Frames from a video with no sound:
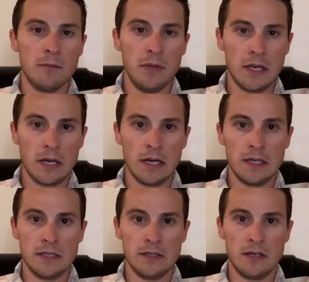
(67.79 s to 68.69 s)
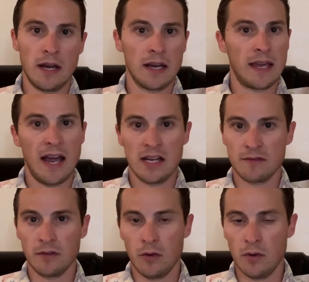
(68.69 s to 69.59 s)
because they're not cash
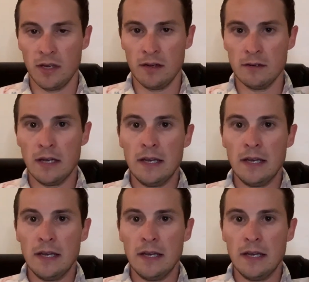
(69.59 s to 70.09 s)
flowing,